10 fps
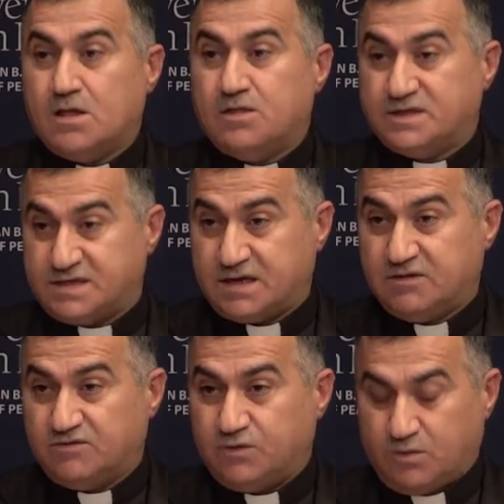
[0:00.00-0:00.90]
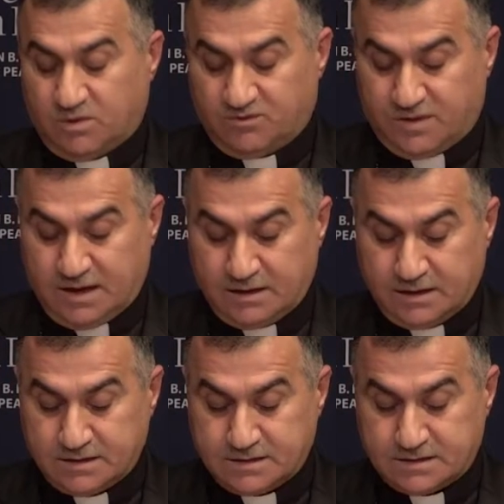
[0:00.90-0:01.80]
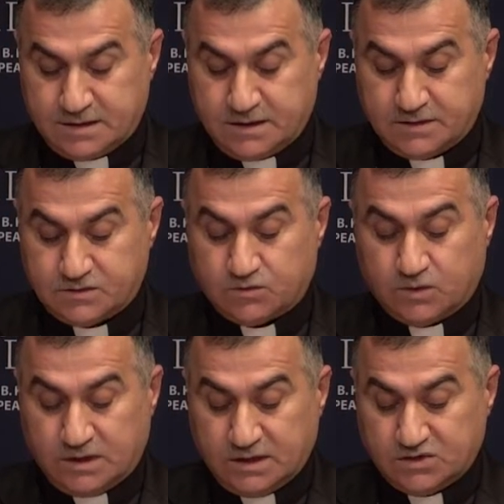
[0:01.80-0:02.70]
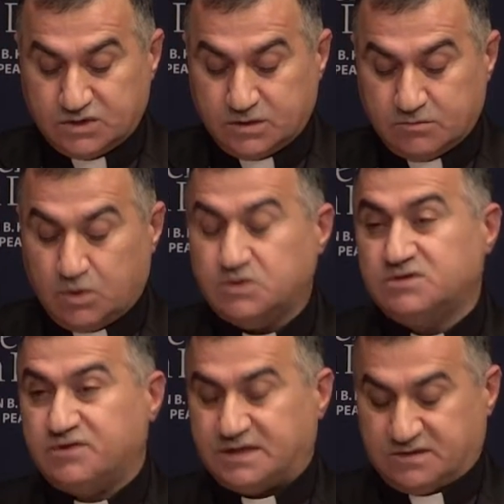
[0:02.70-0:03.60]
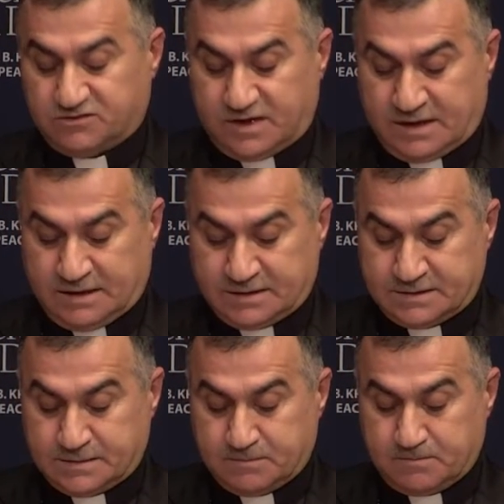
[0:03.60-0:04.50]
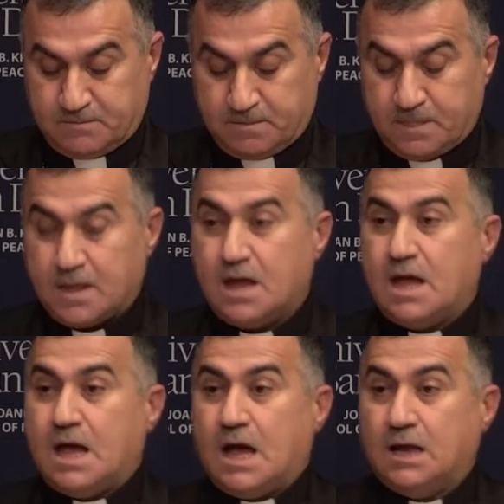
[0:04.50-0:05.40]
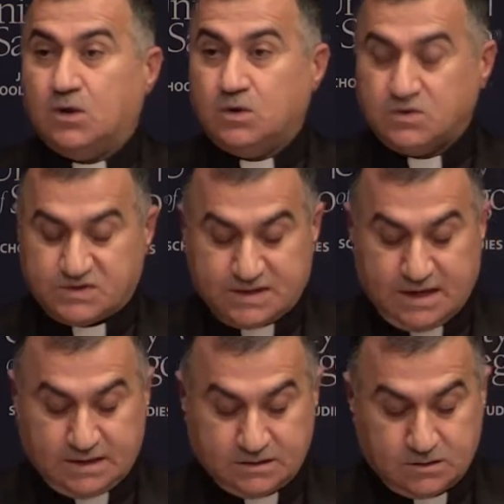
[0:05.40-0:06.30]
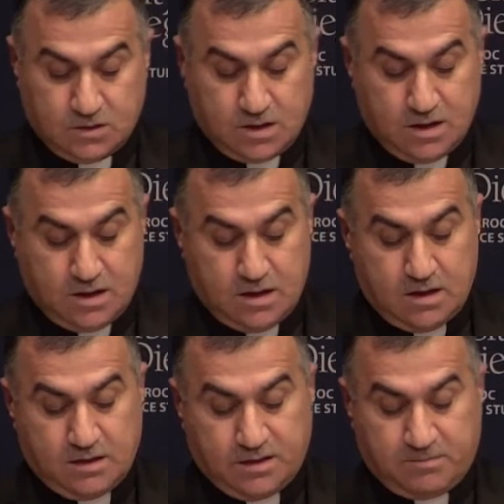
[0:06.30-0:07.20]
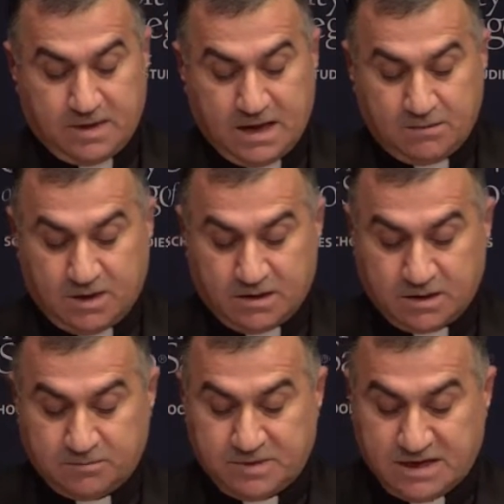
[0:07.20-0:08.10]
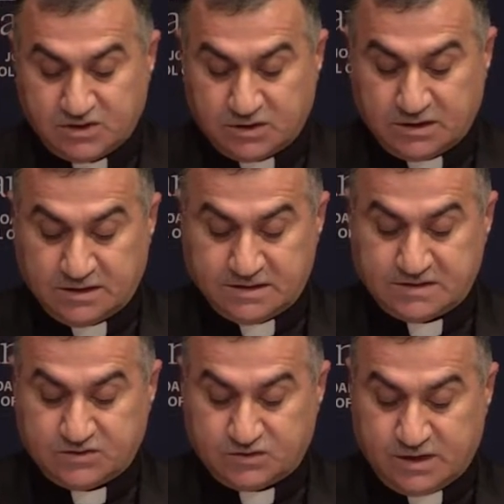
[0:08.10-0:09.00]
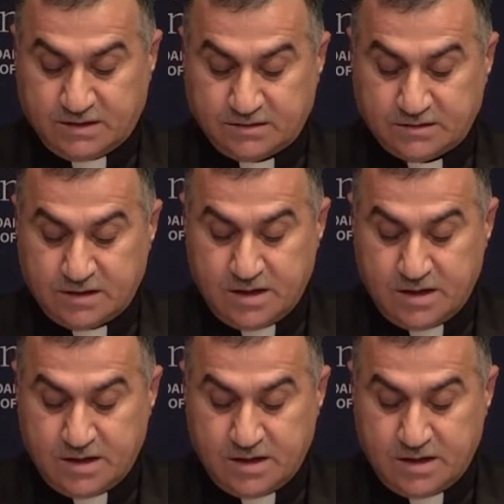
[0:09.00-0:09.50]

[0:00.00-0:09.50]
The second form of violence is religion-motivated violence. Alongside the pan-Arab nationalist trend,